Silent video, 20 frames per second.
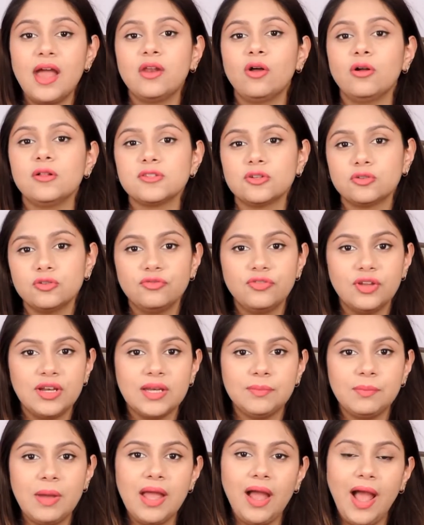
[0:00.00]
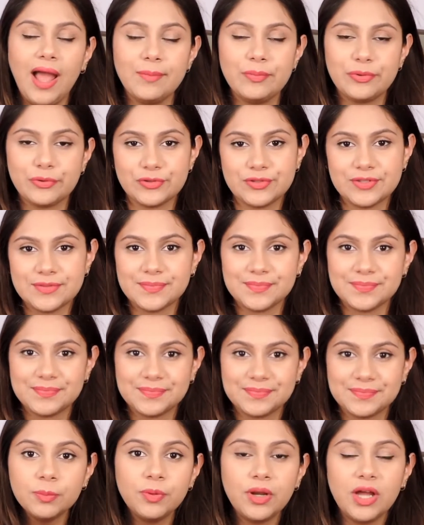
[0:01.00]
and also to fill in my eyebrows.
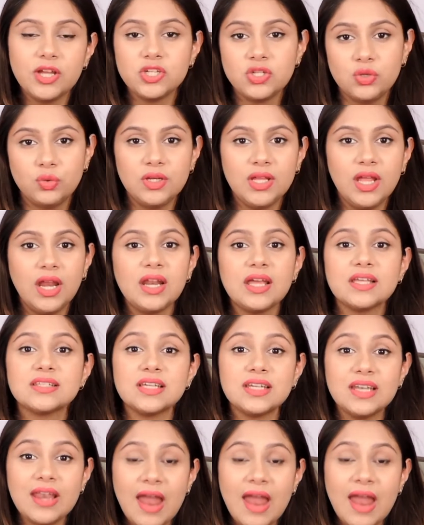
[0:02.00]
Fourth brush you need is